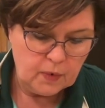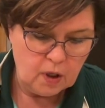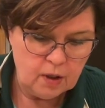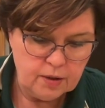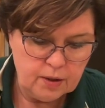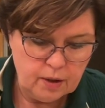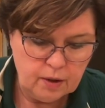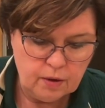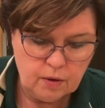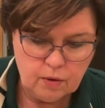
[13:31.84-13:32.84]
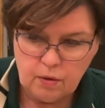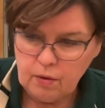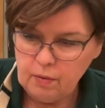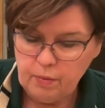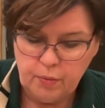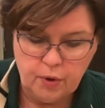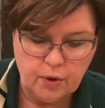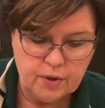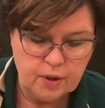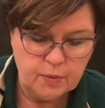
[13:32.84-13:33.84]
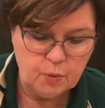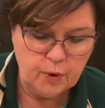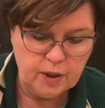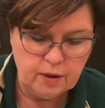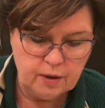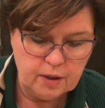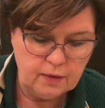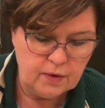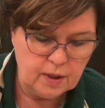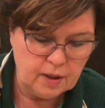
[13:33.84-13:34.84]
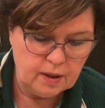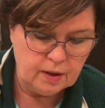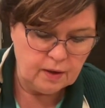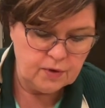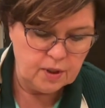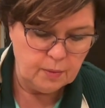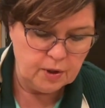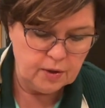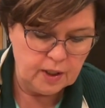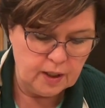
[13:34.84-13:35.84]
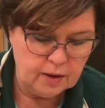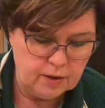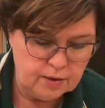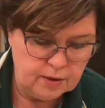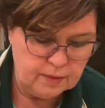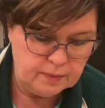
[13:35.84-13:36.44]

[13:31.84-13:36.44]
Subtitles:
also put on some sprinkles of similar colors.